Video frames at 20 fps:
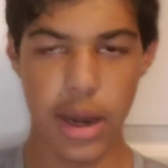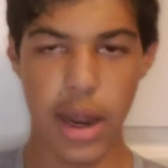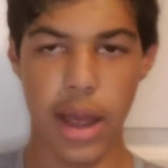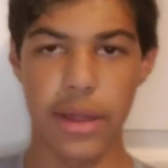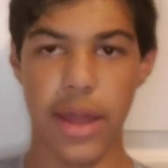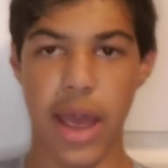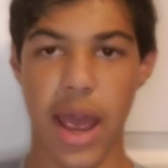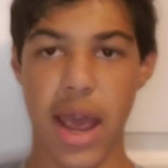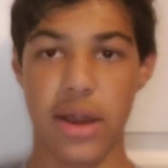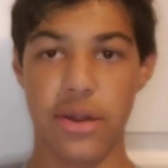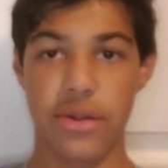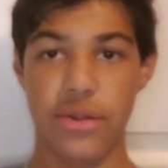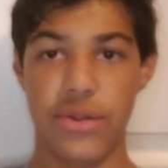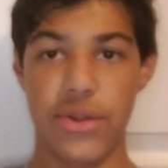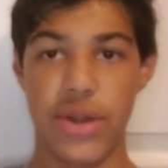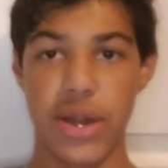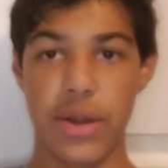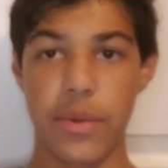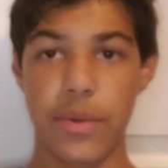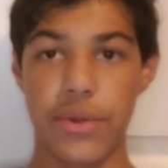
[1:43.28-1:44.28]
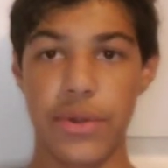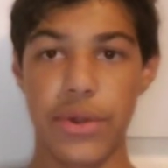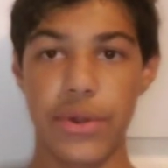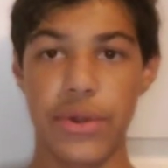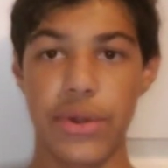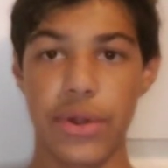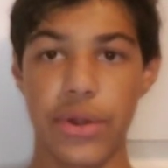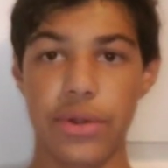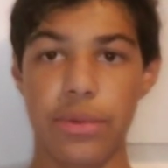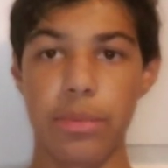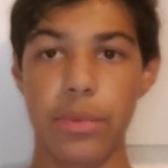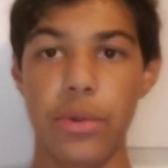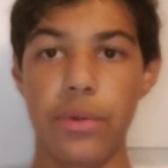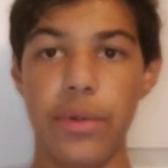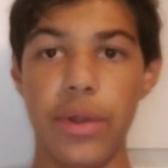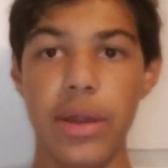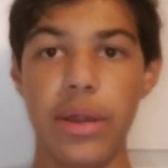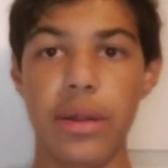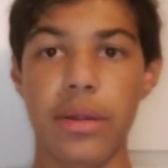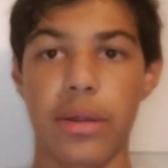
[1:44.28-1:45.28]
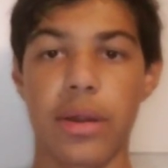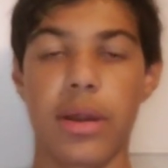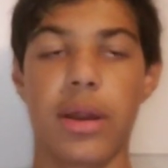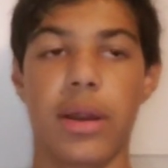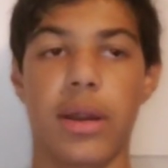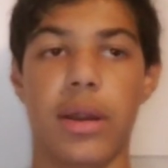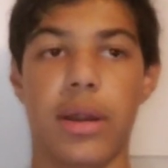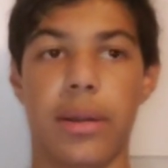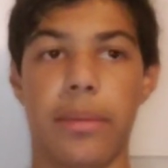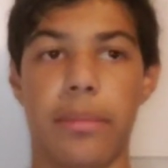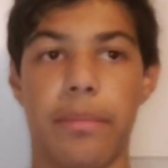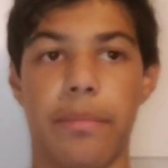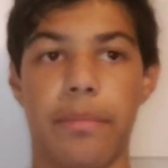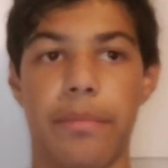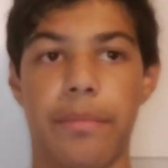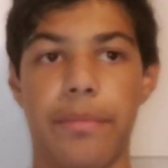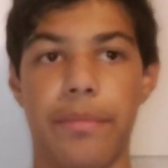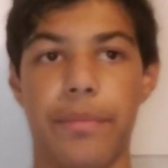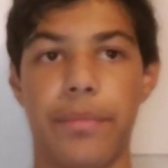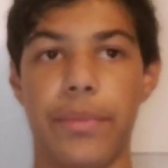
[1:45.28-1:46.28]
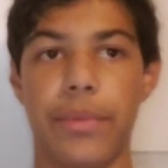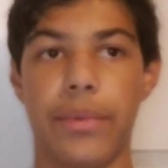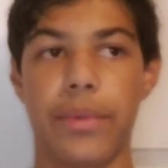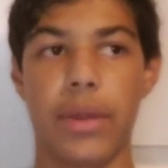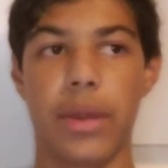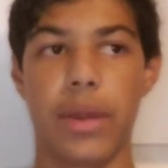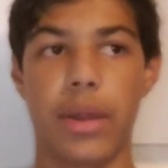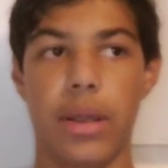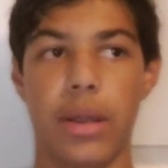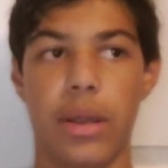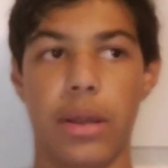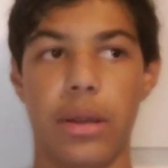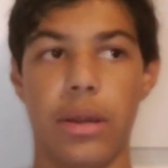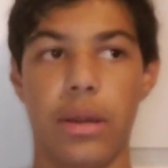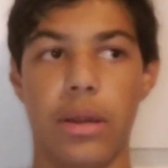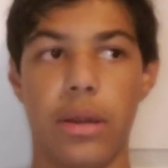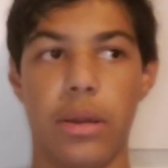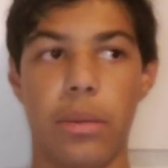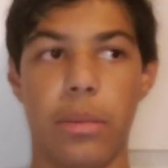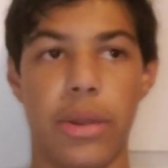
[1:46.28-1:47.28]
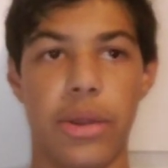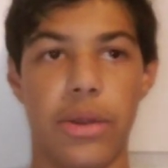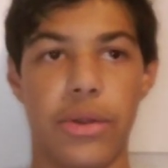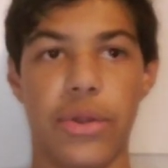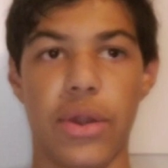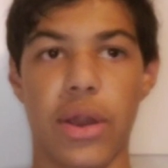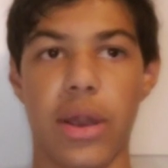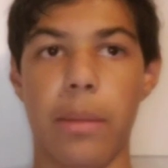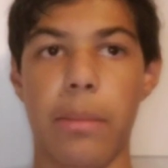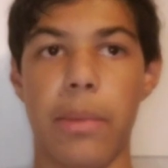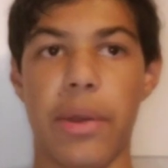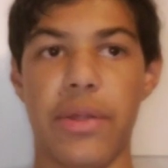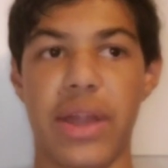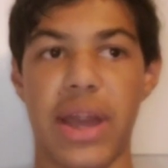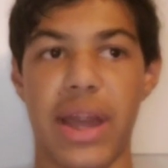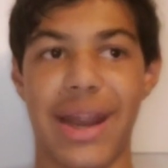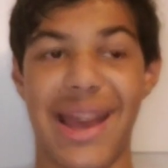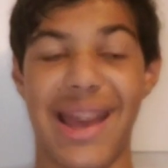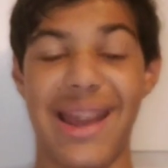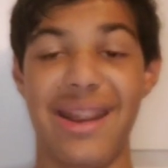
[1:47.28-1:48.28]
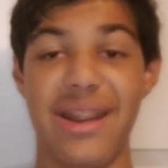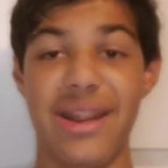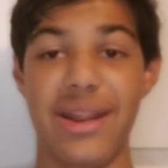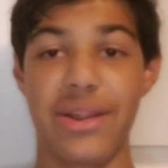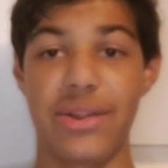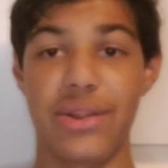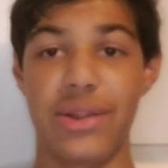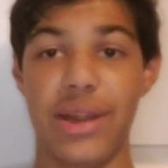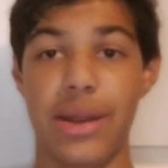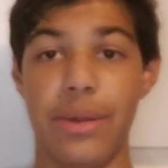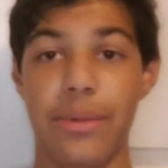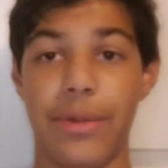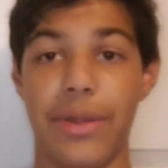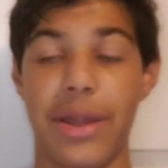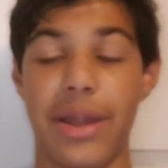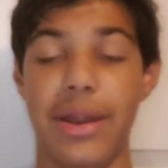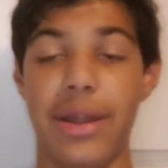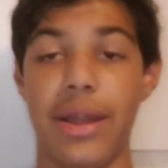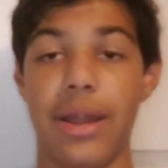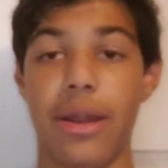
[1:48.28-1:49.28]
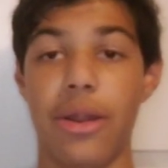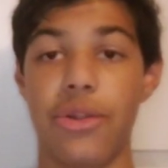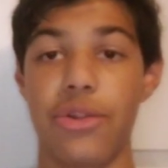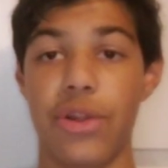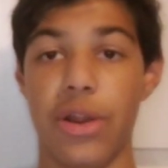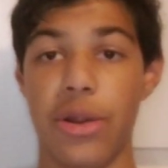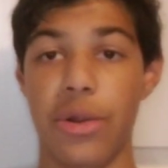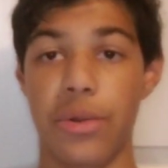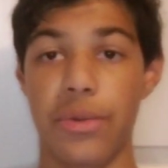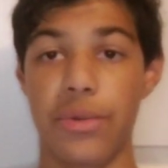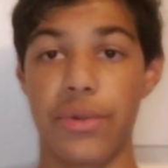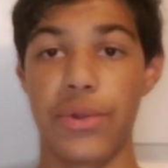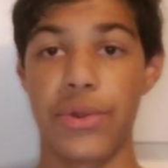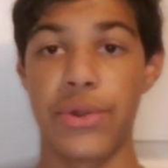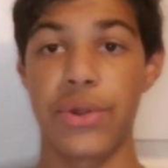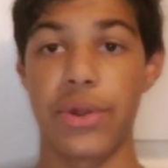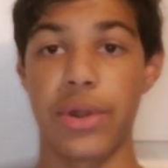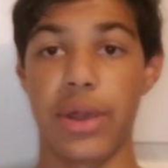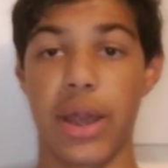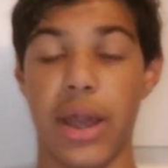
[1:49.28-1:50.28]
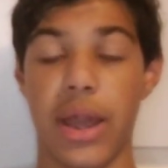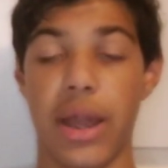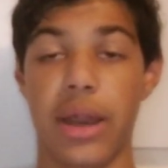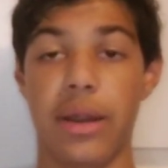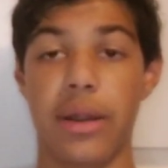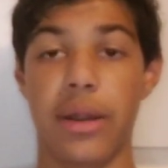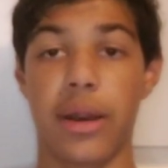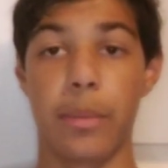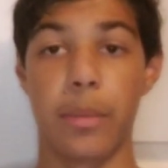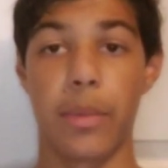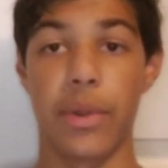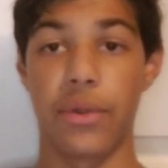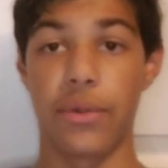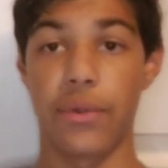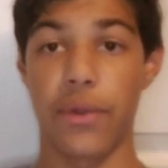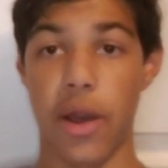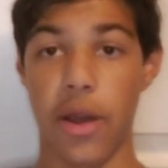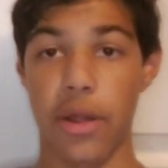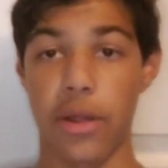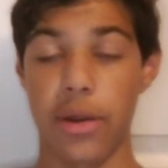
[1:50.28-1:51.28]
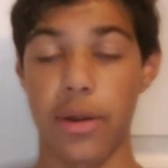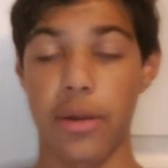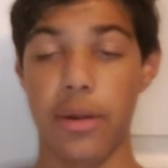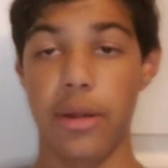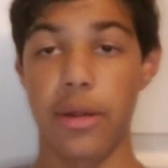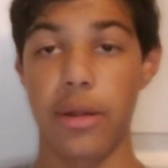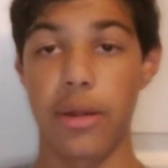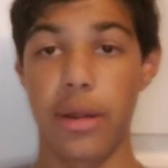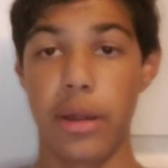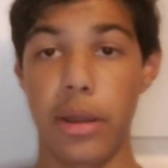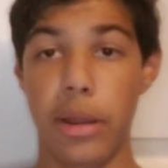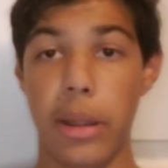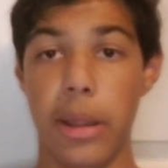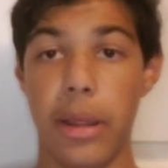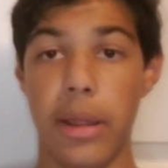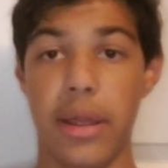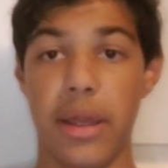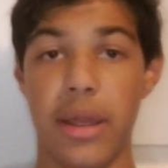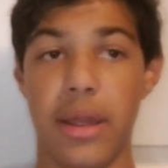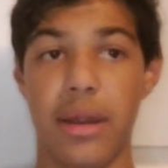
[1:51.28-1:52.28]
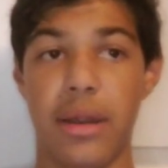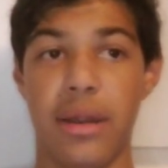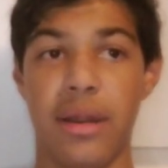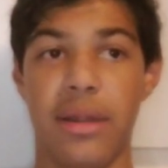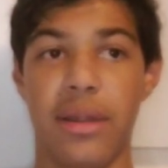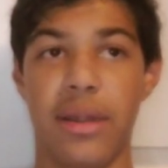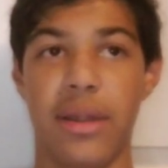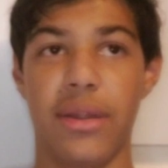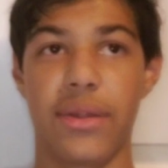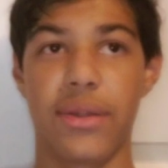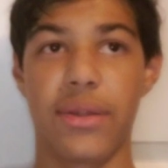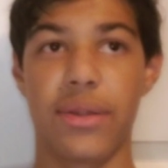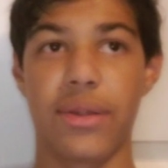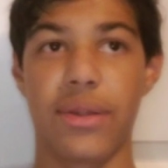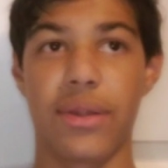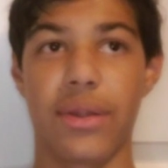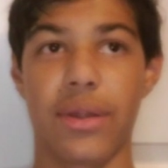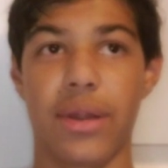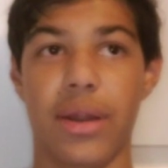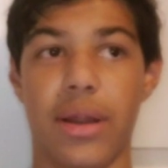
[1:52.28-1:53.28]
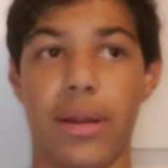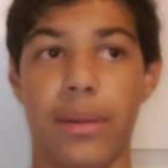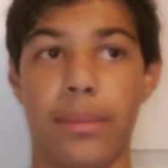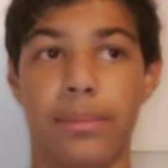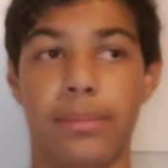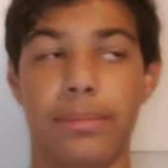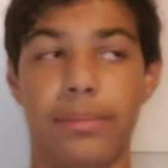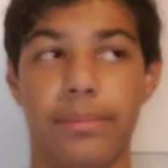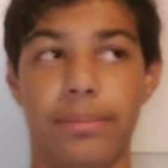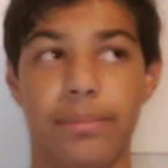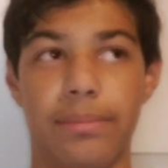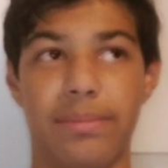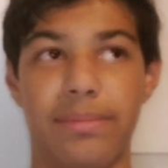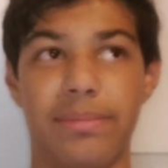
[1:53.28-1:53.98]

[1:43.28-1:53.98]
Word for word: Now the action sequences in this movie, um, they're talking about that ending scene with Indiana Jones and um, his father in this, um,